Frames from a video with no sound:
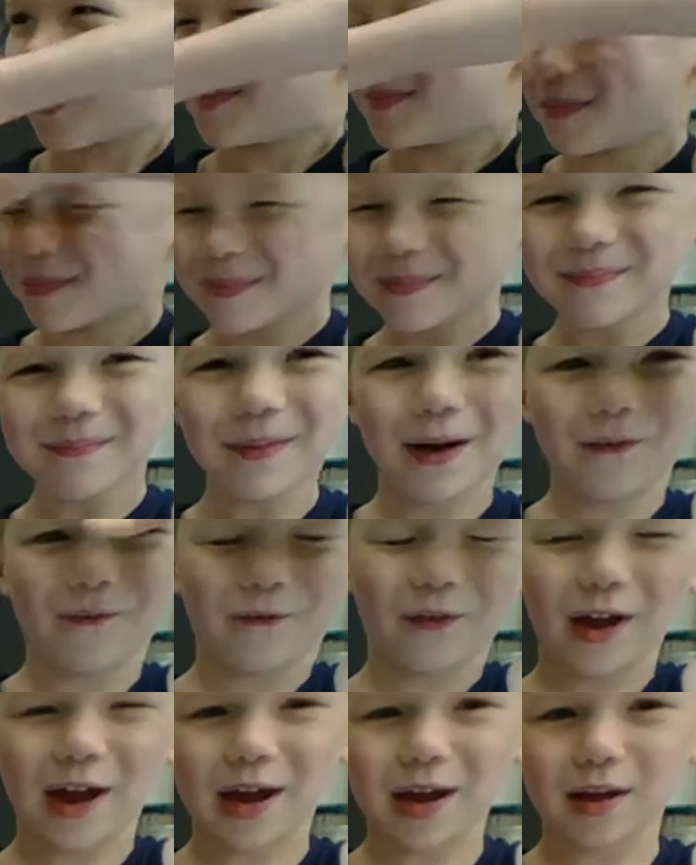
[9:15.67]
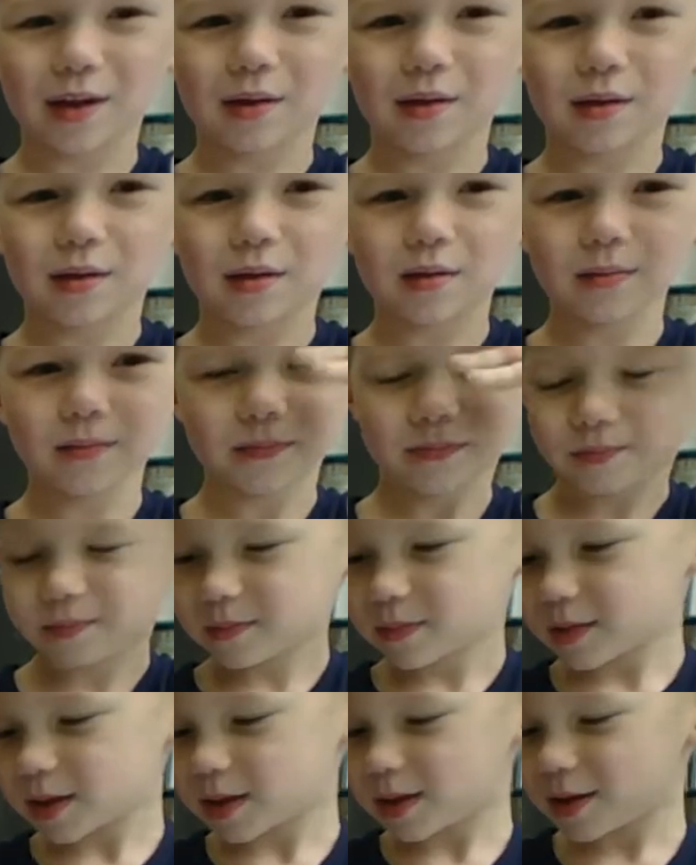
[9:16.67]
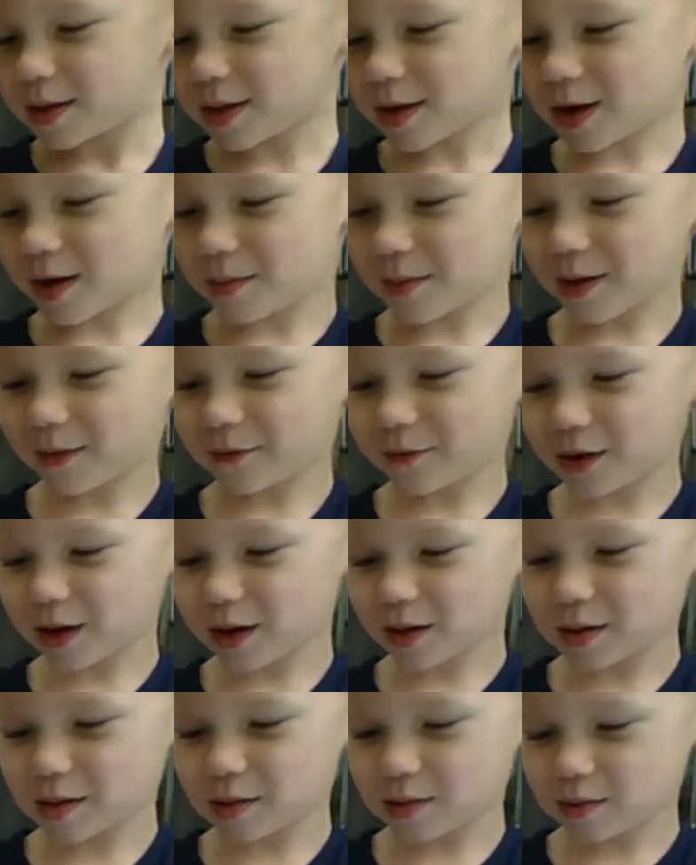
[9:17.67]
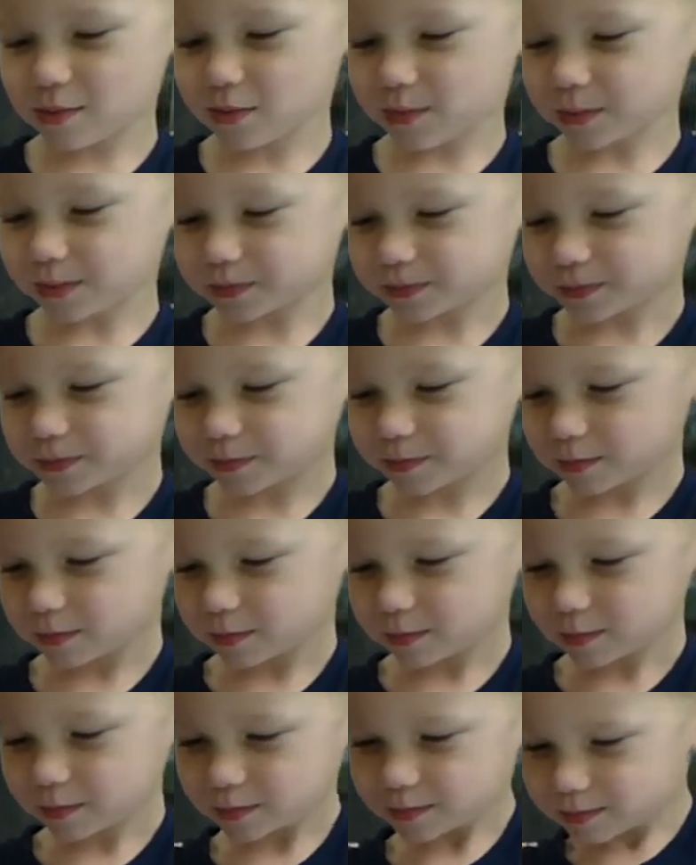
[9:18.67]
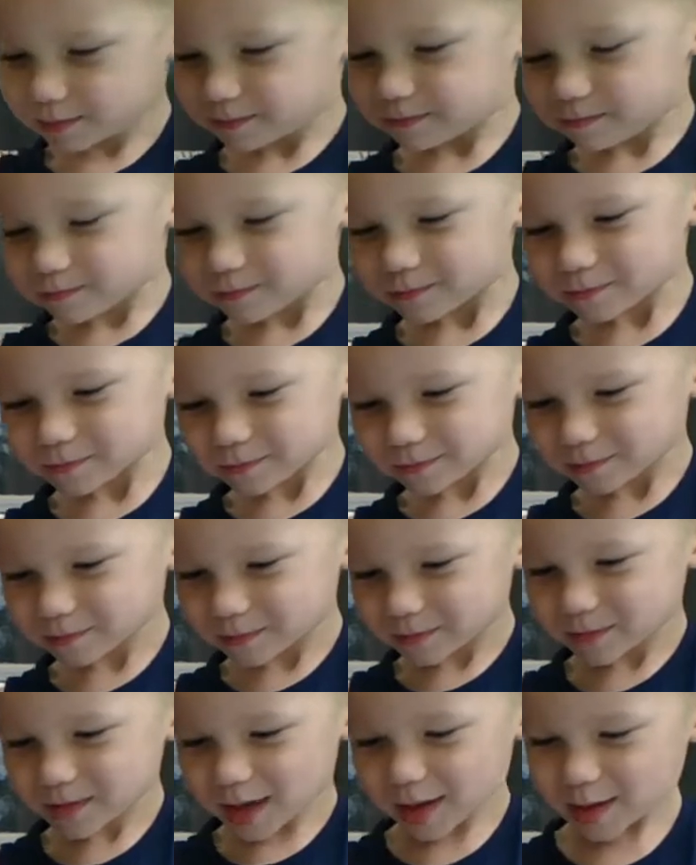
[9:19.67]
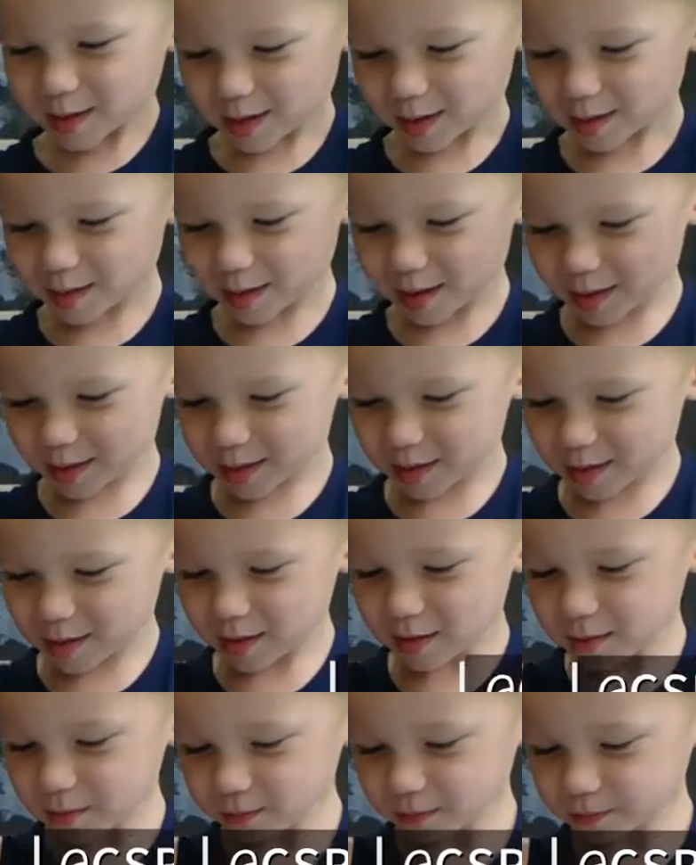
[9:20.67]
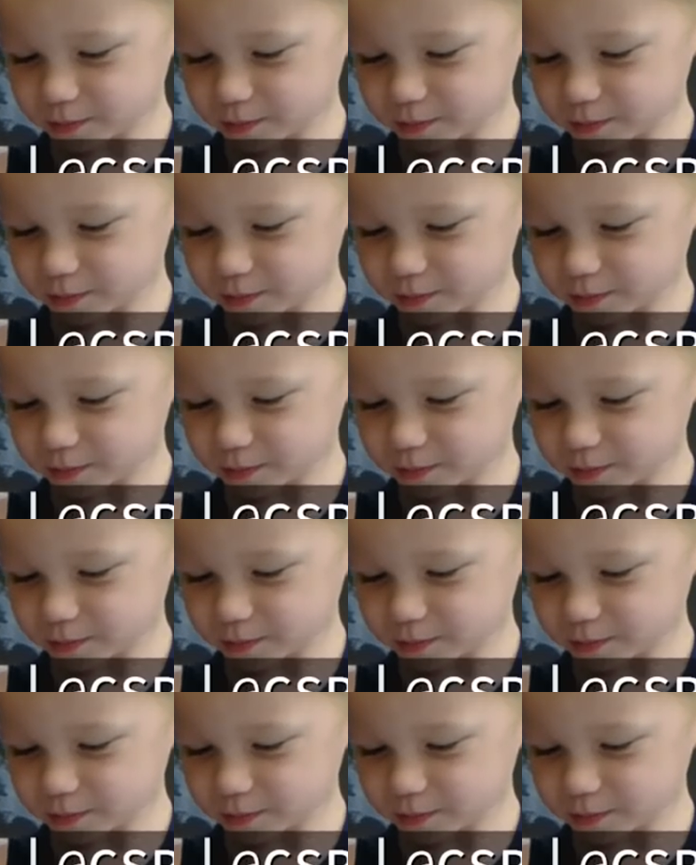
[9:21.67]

Yeah, make sure you blow. Okay. Share it with me on Twitter or Instagram at CS Riley